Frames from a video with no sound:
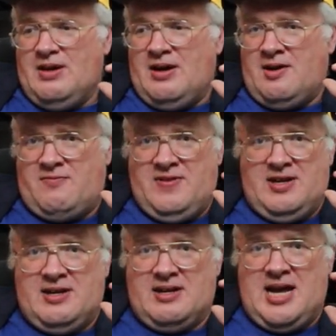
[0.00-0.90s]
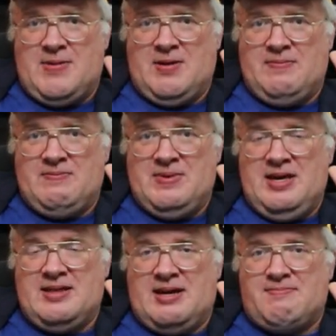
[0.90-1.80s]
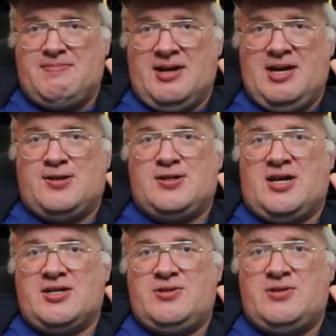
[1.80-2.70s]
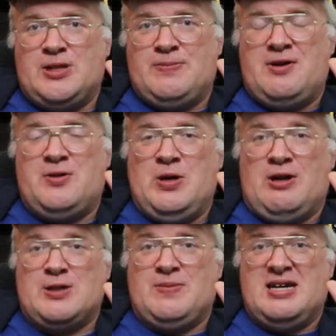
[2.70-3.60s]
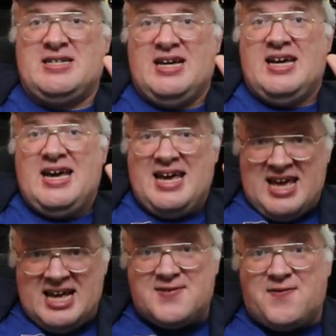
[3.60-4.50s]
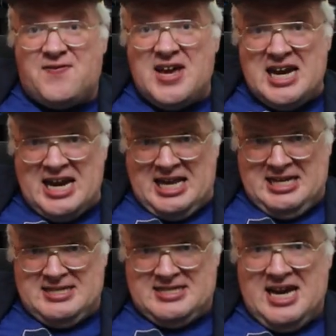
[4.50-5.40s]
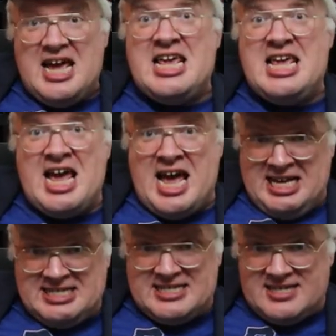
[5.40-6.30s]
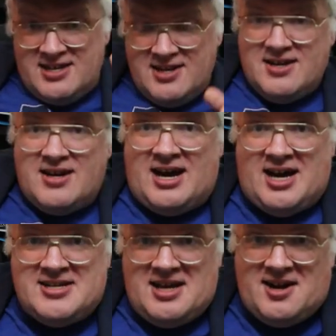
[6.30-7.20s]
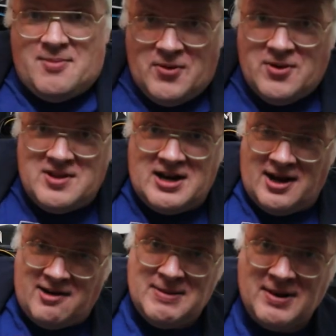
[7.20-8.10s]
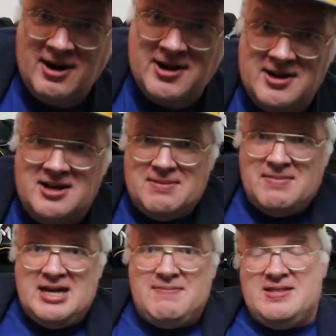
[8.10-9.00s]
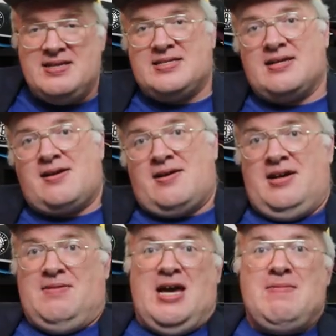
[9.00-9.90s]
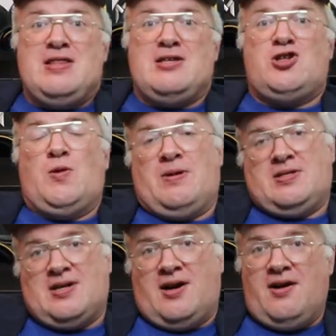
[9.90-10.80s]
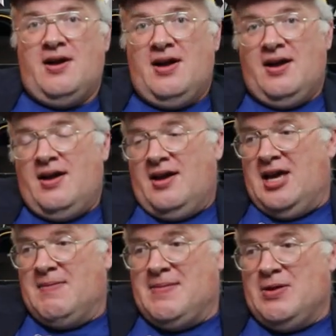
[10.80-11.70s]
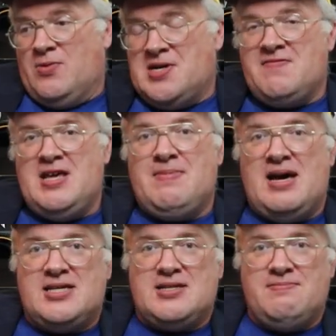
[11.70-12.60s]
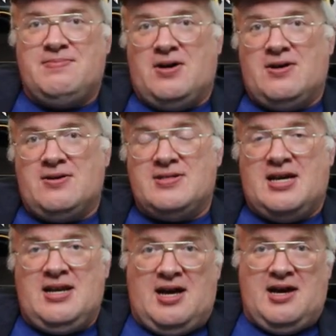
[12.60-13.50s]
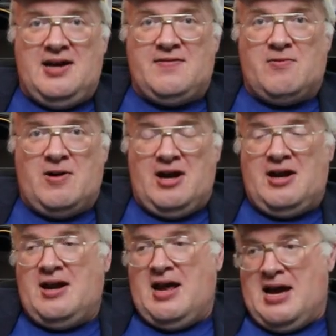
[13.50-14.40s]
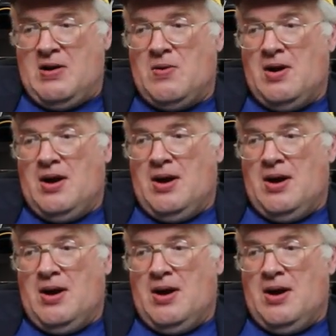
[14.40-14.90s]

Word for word: Are Finland capable of being that plucky underdog who does better than we all expect? It's Finland, yes. And they are more than Larry Markkanen. He may be the star, he may be the superstar, he may be one of the best ballers alive right now.